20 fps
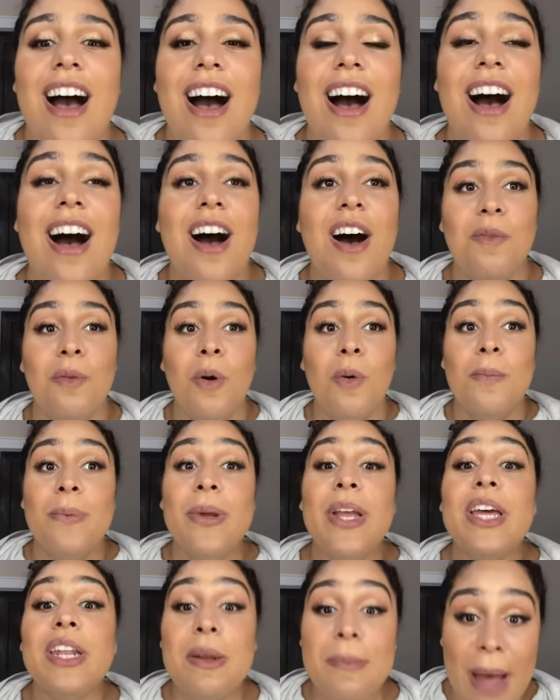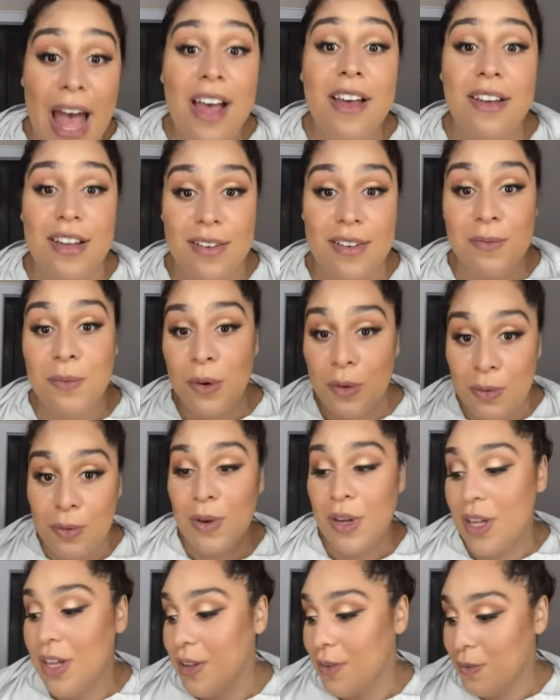Uh, we'll be in the bath. We'll
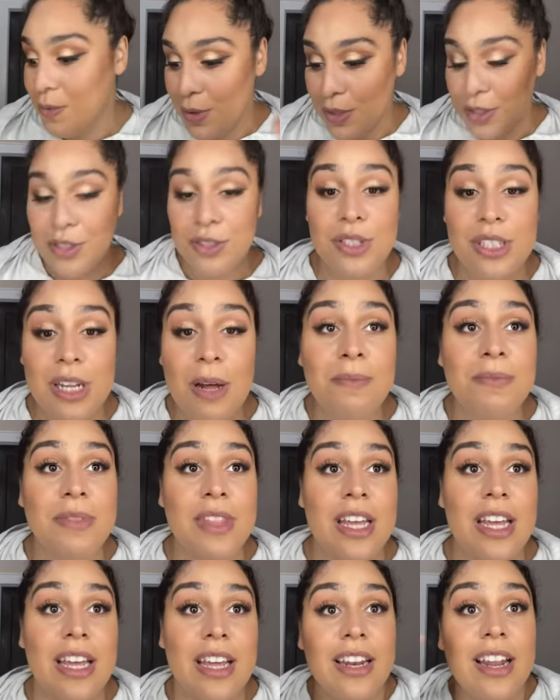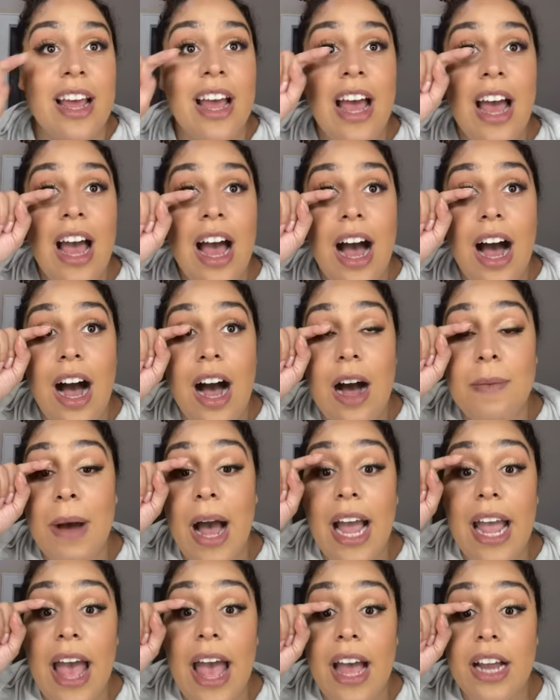we'll do something. Um,
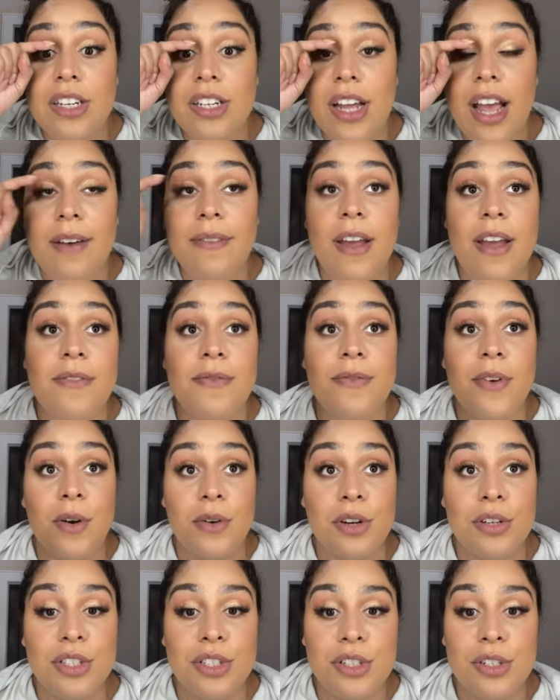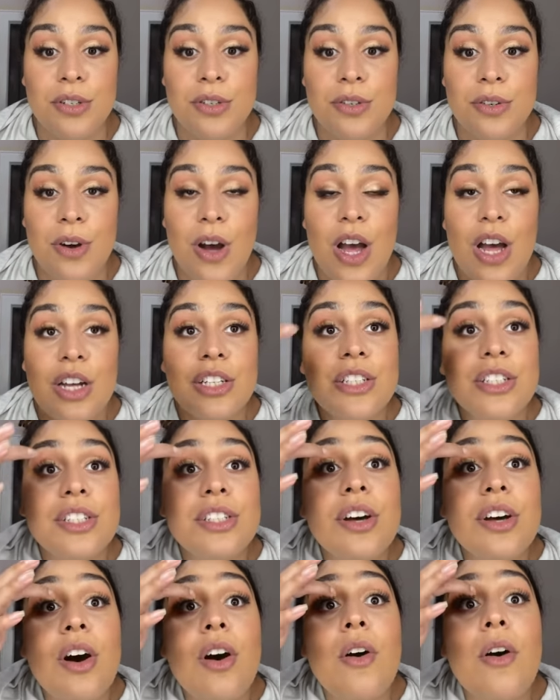I actually have a photo shoot,
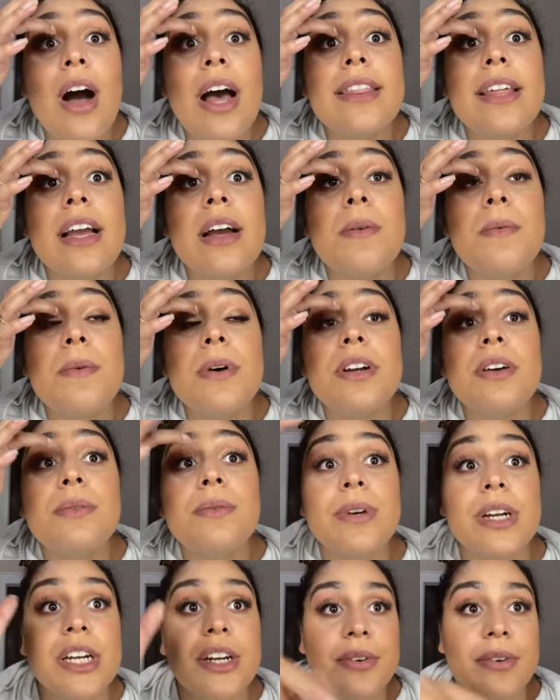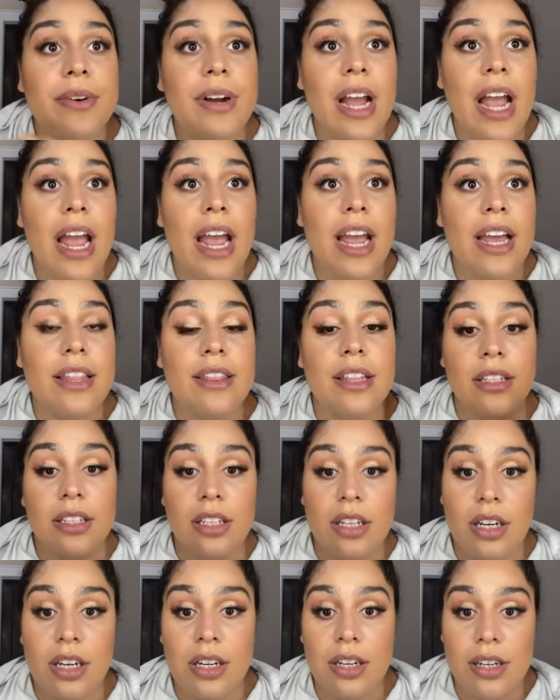so I think I want to recreate the
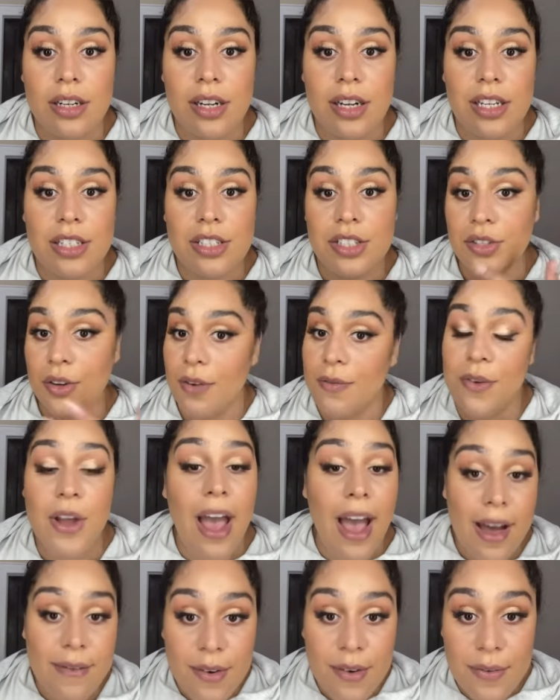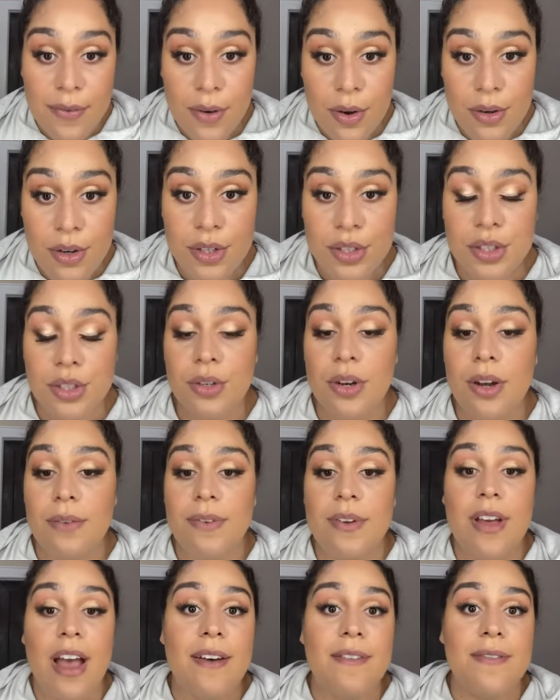look. So if you have a photo shoot,
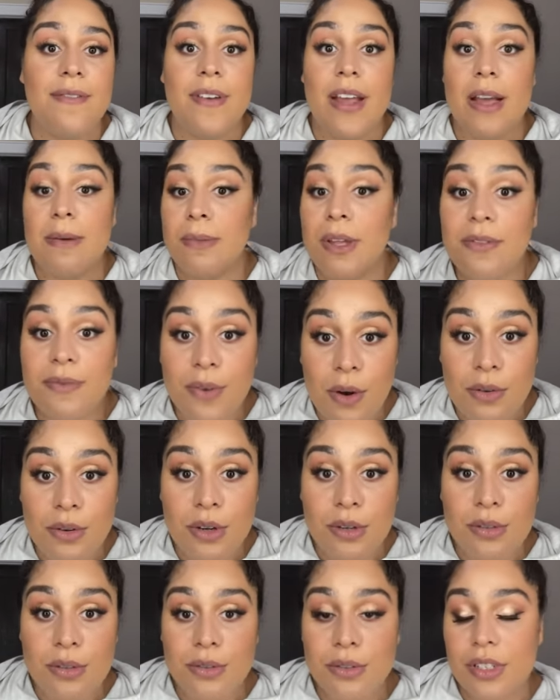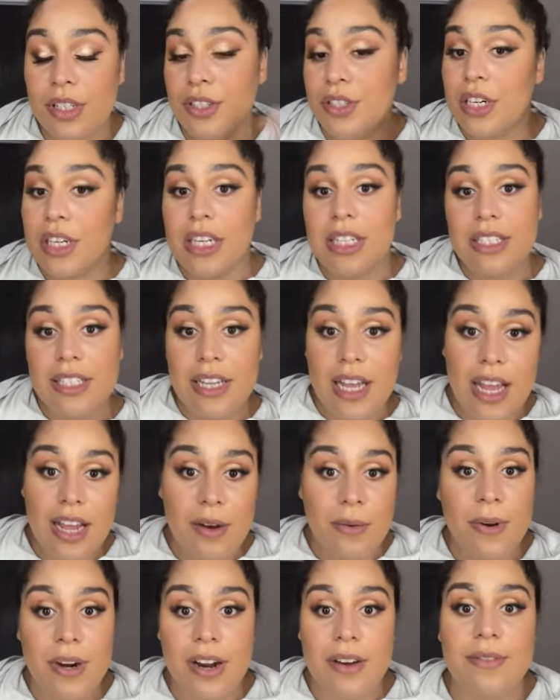if you have family photos that you're gonna
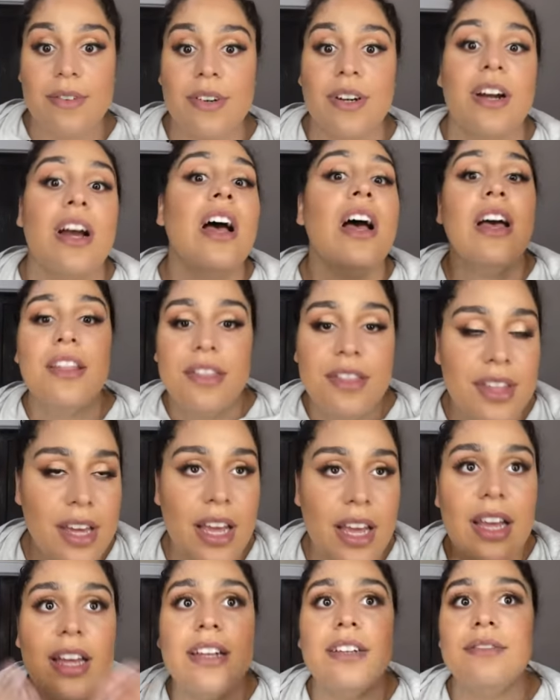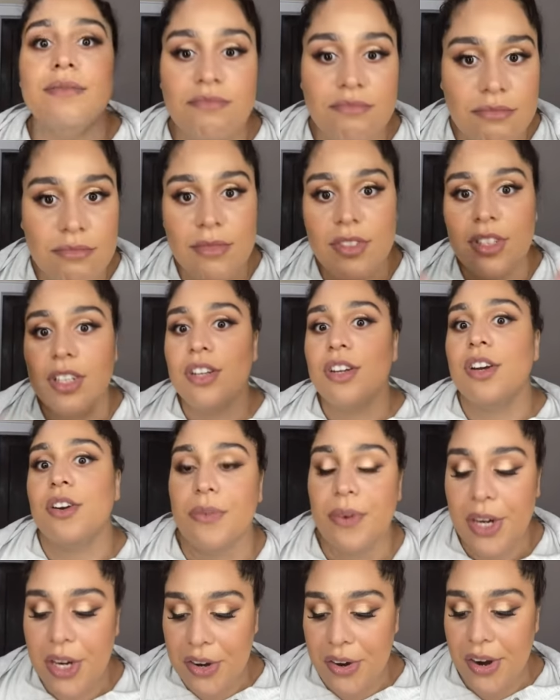take or whatever, then you
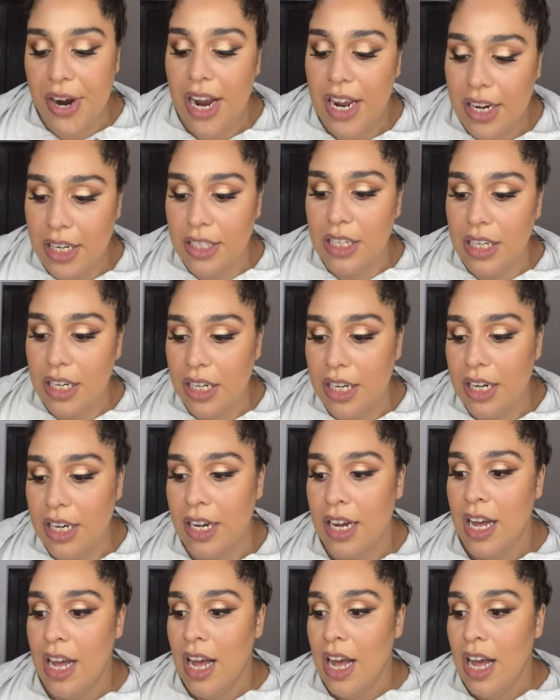can recreate a look